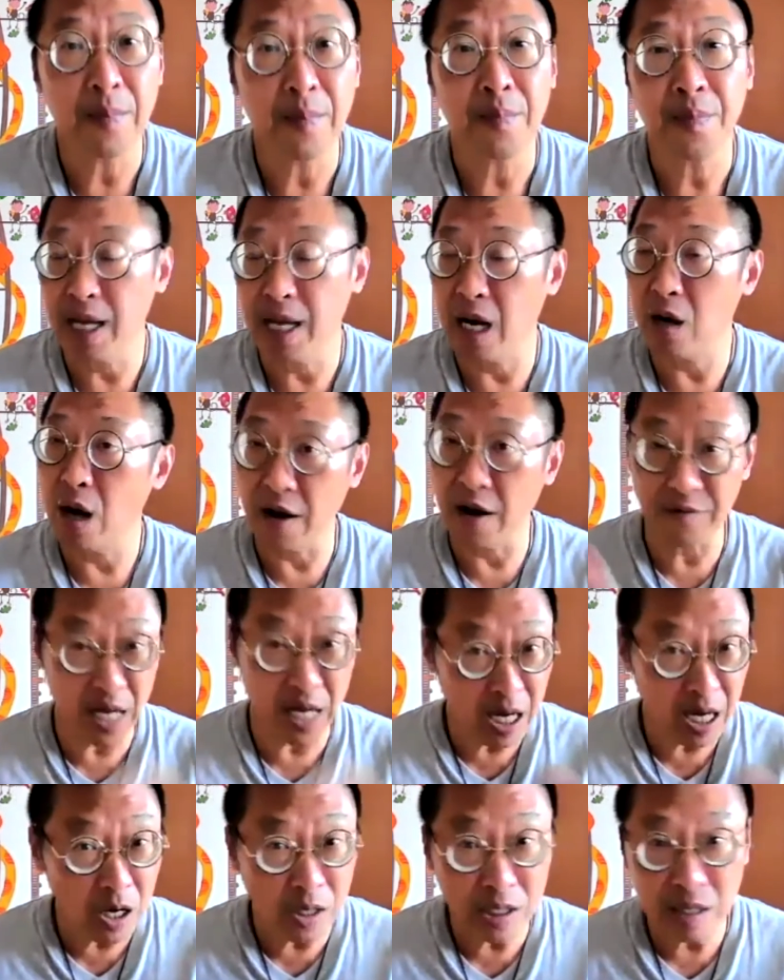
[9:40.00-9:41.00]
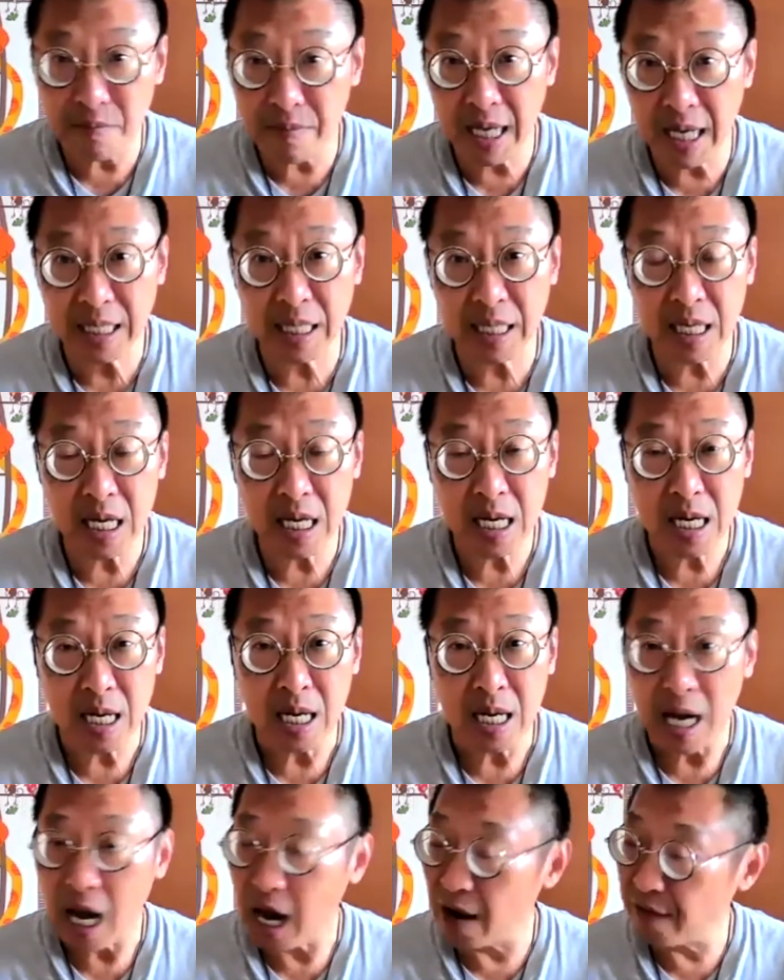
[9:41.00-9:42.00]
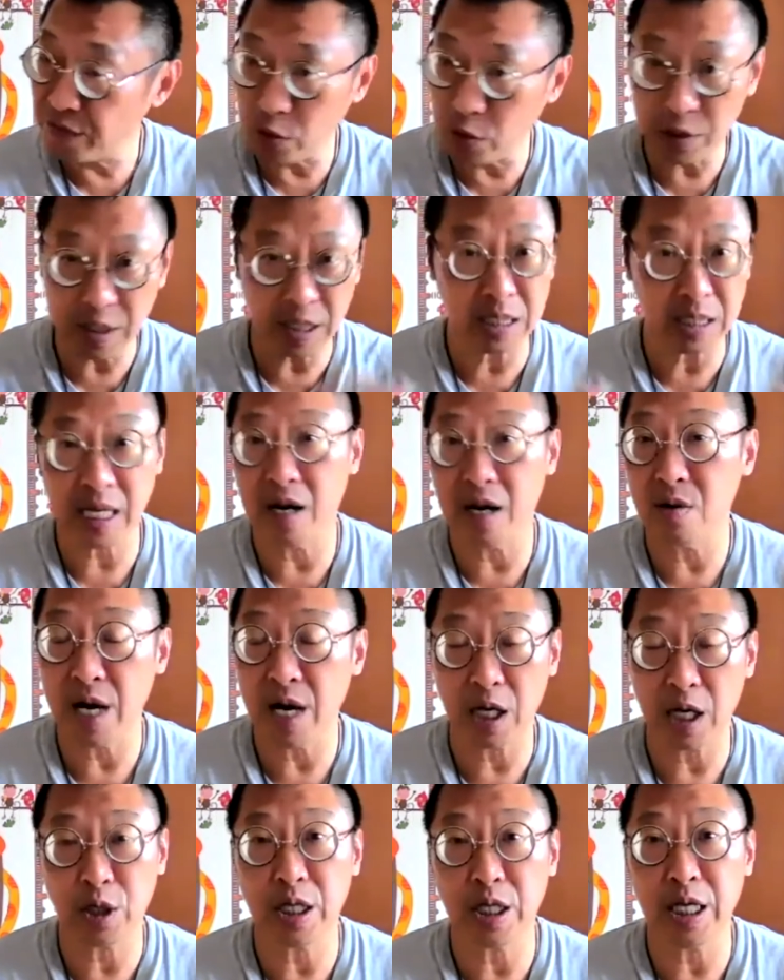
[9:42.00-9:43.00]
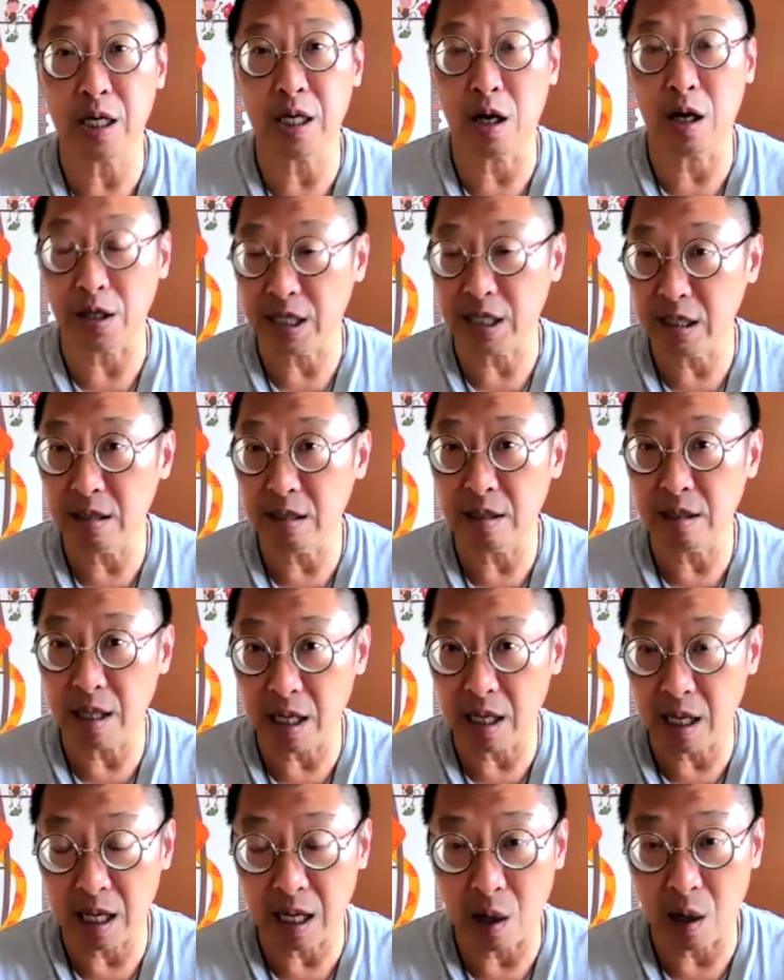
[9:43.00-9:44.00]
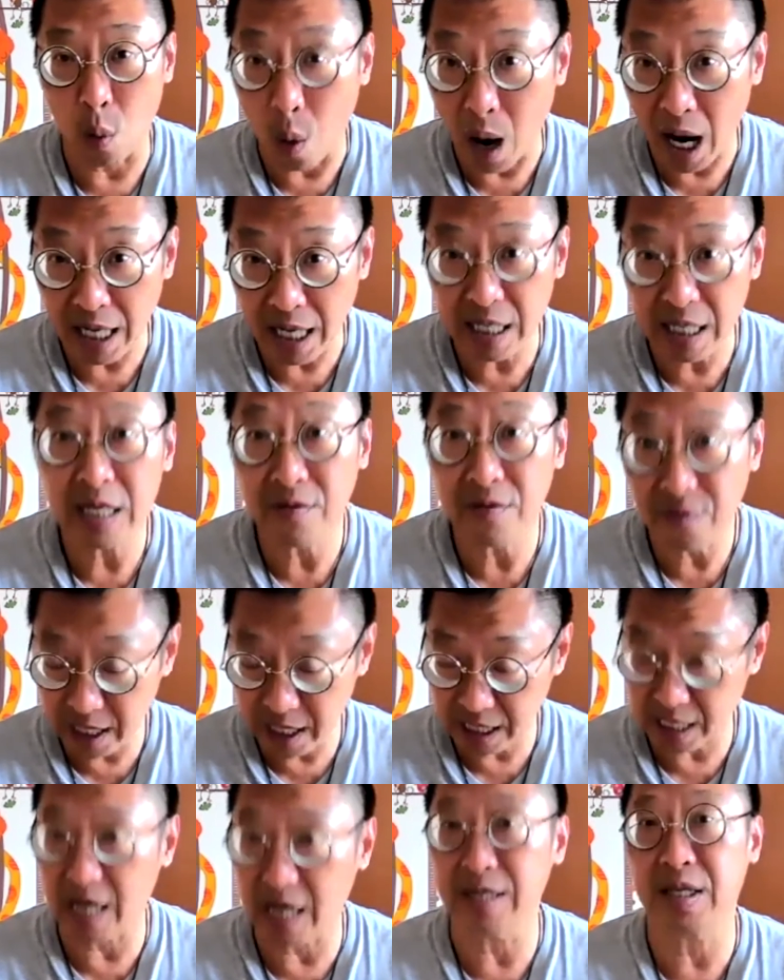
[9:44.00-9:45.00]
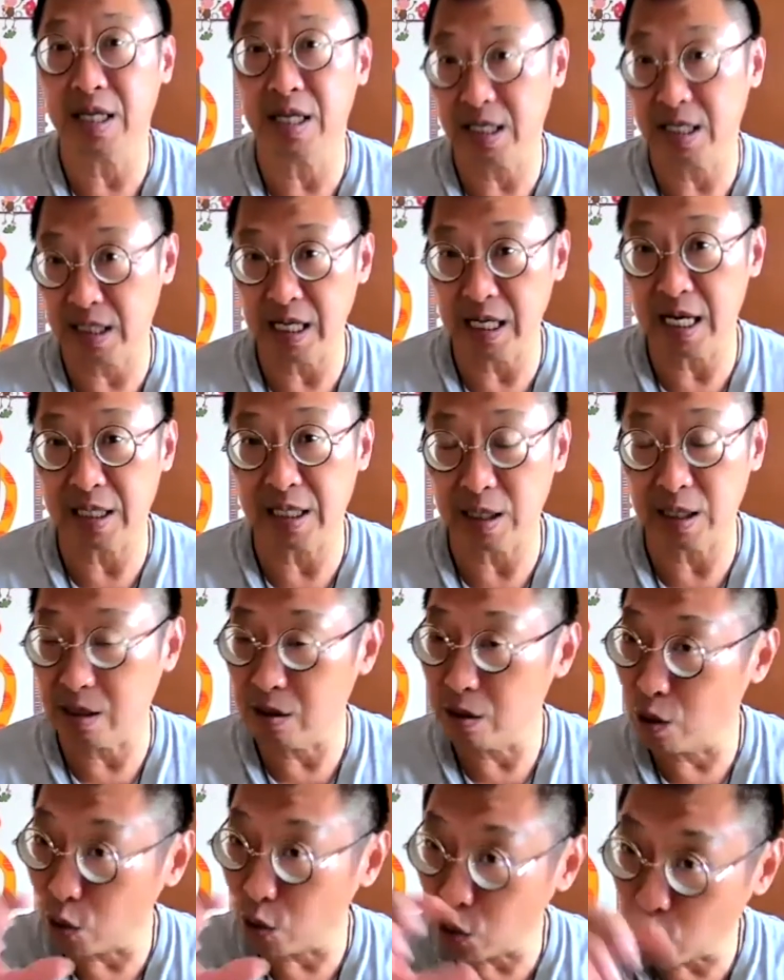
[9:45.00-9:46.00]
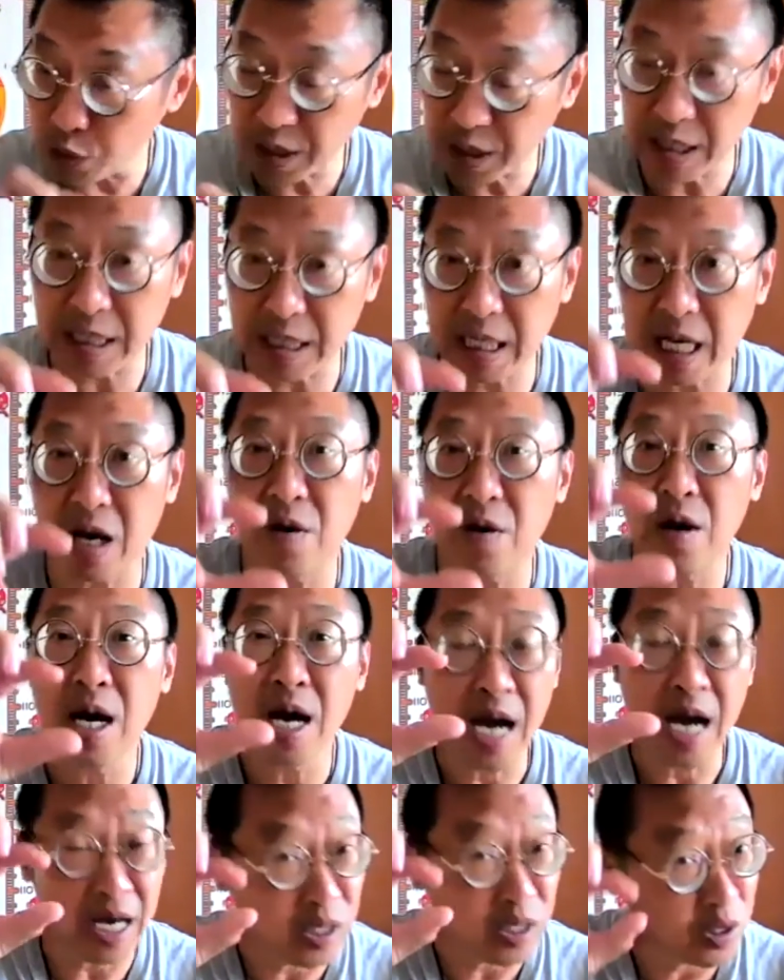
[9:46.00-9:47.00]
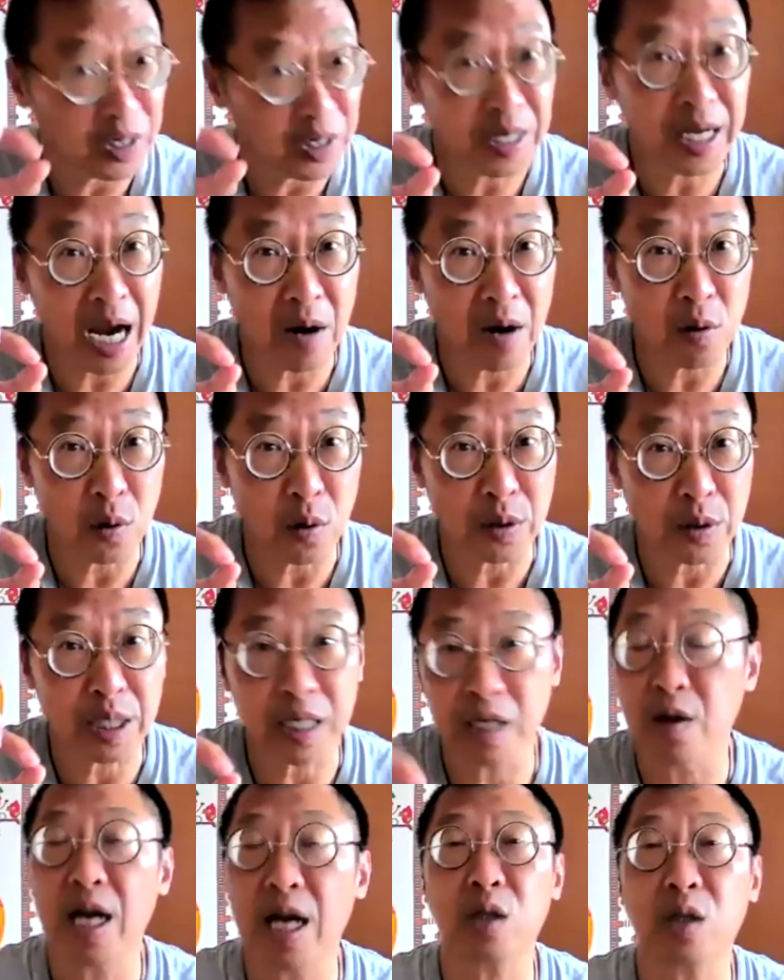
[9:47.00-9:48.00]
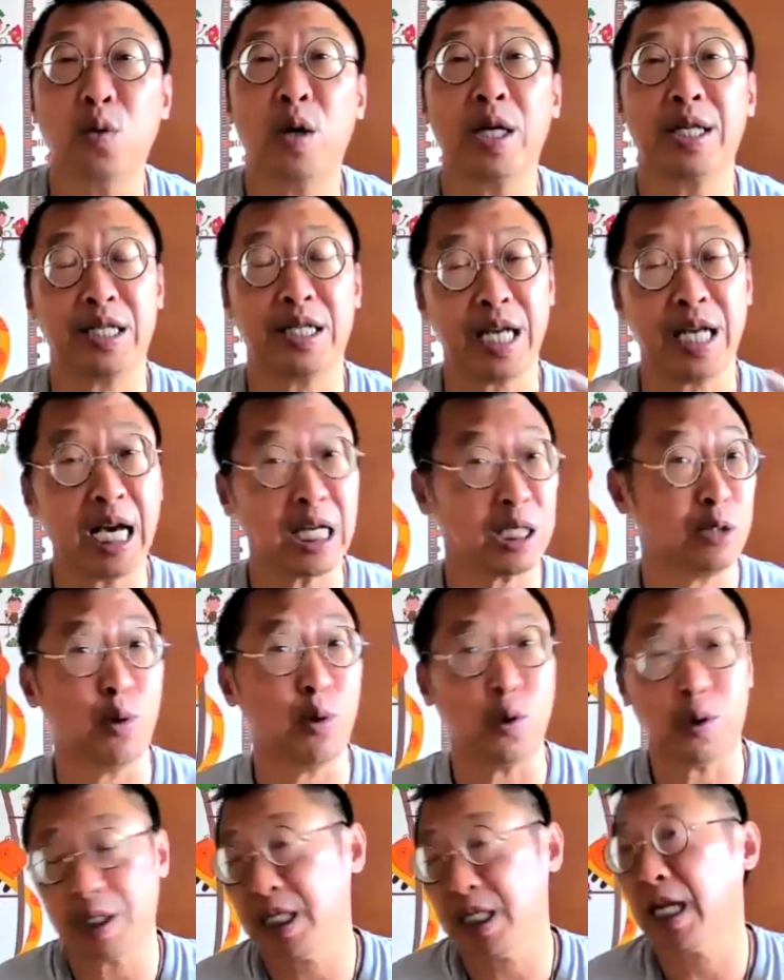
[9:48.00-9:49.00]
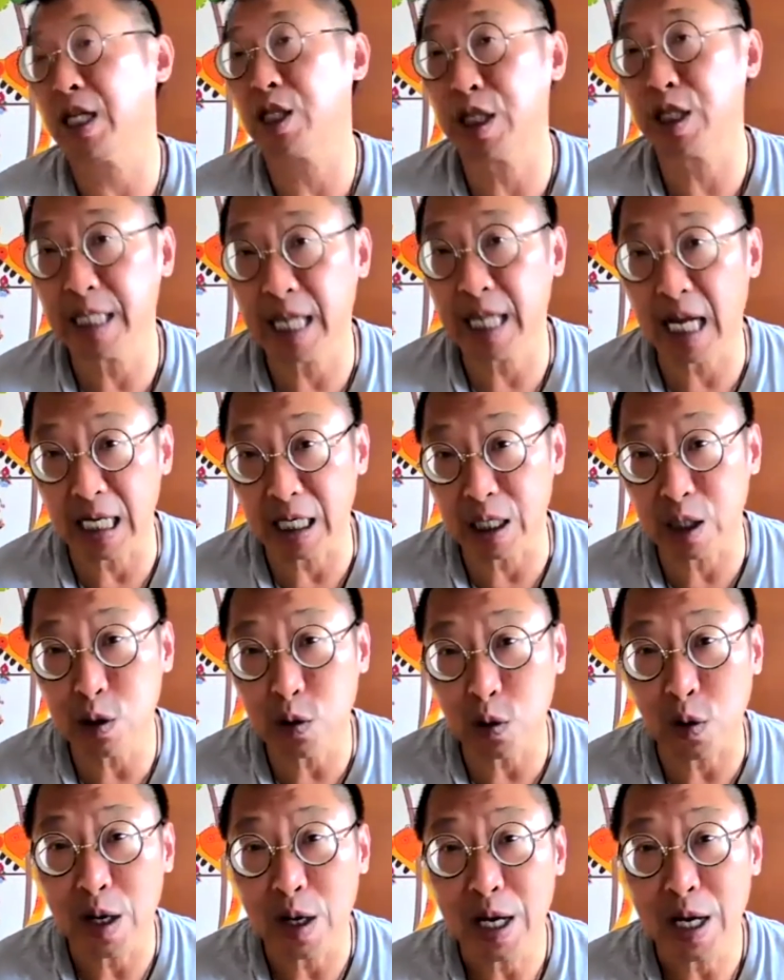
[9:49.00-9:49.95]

Now, have they gotten better? have those discounts actually gotten wider? In fact, the answer is yes. Those discounts has not narrowed, as what the textbook is actually telling you.